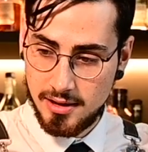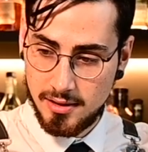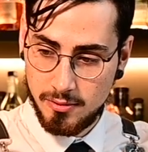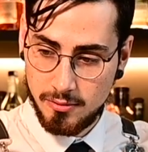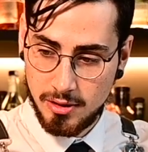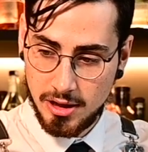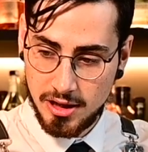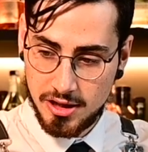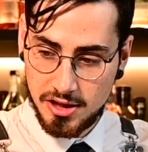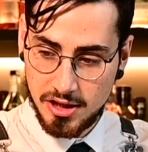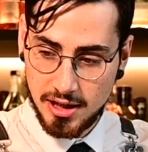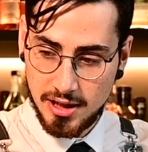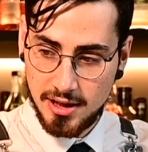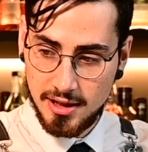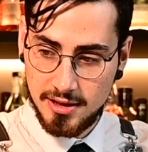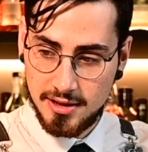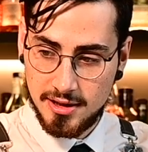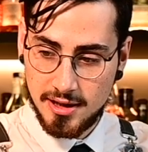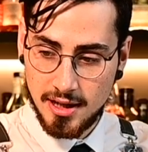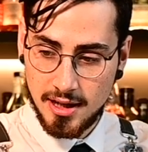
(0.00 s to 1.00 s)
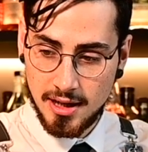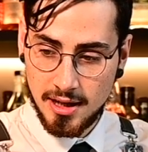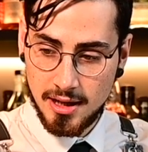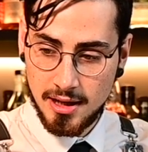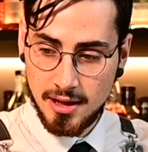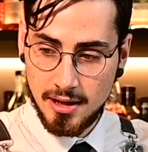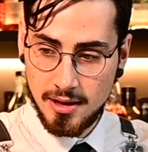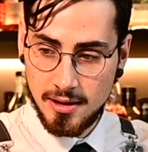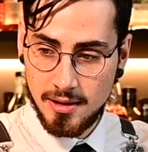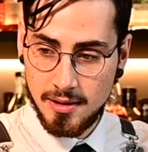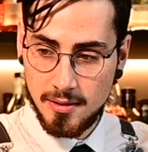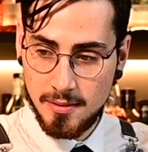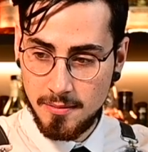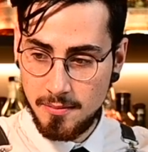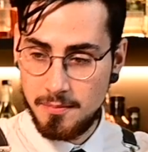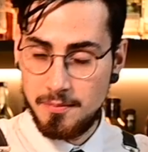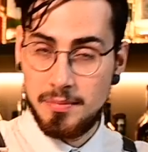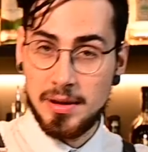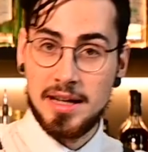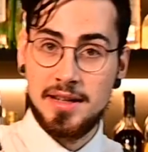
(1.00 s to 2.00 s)
which is the
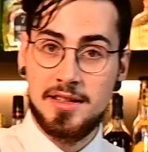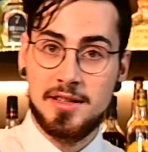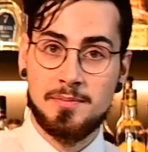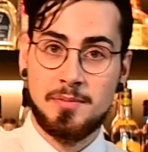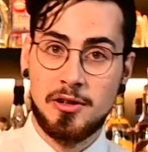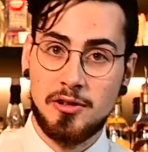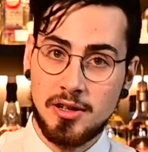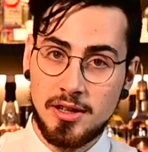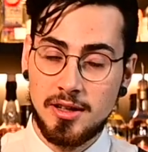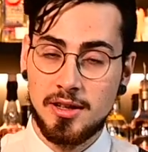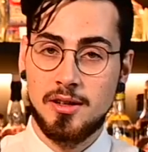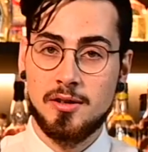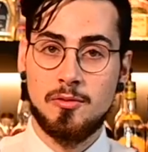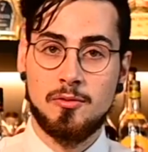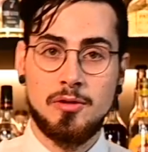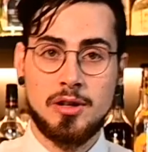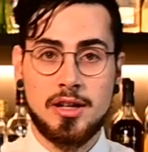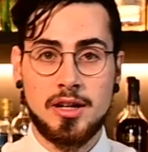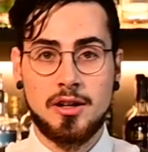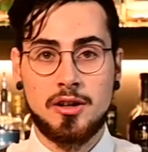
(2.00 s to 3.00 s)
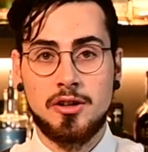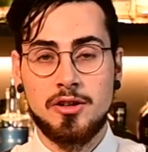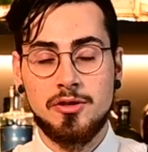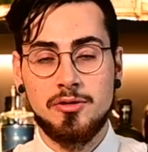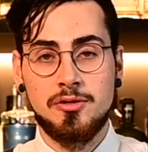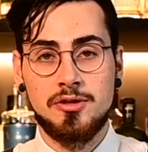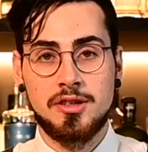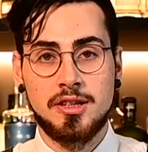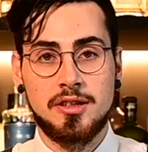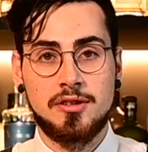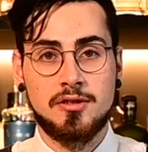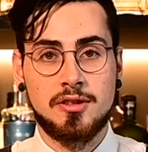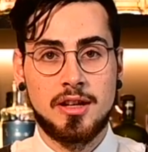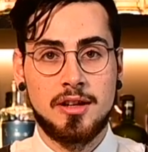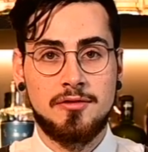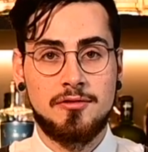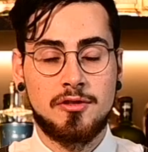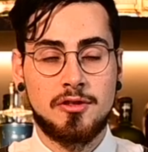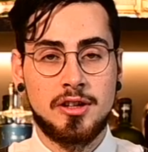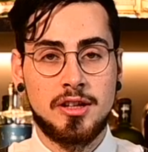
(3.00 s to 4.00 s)
base spirit we are using today
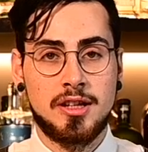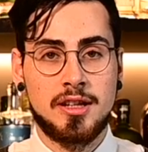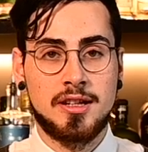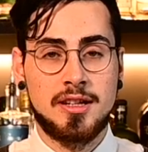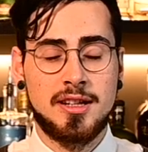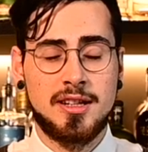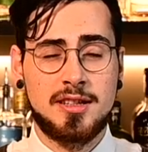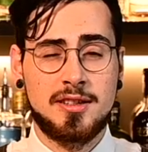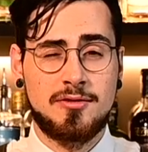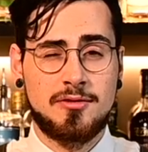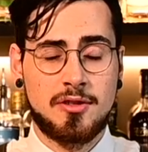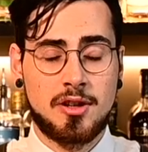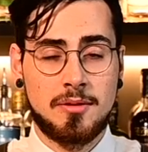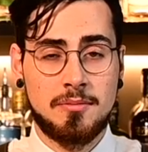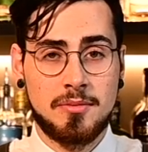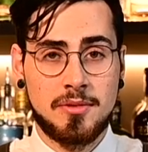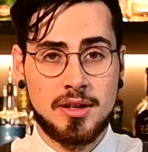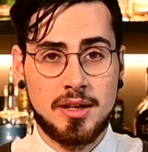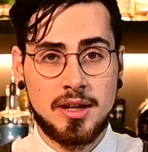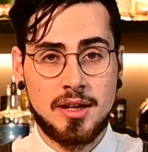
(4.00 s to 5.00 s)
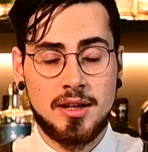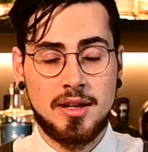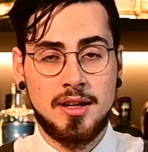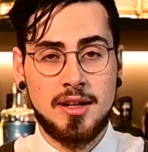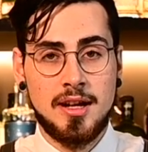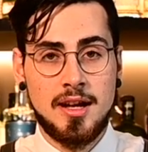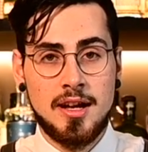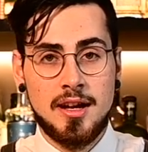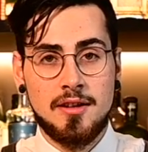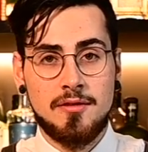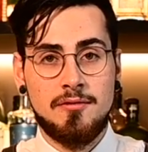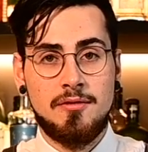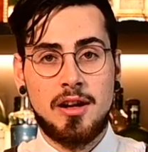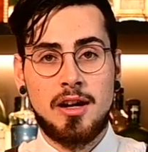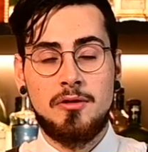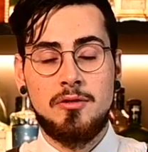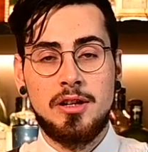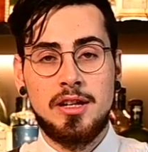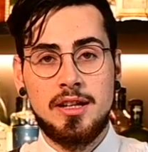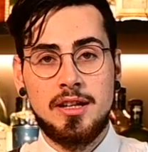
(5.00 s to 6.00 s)
for it. It is from the
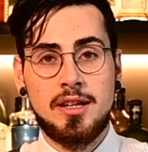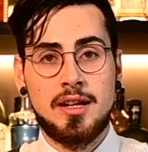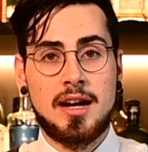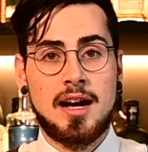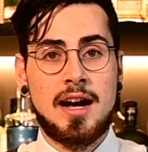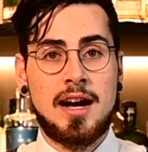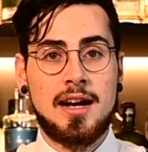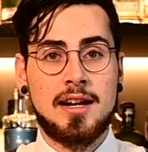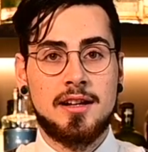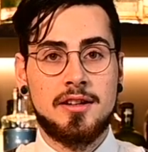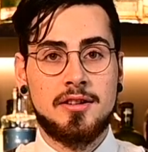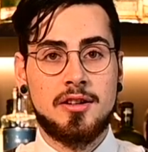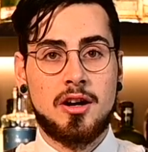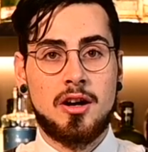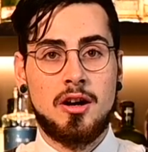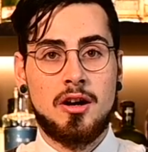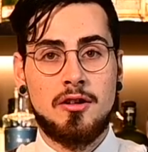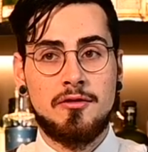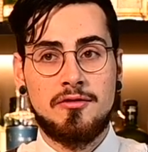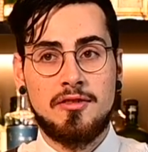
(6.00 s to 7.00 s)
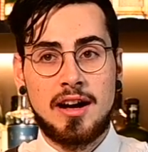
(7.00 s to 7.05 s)
very island of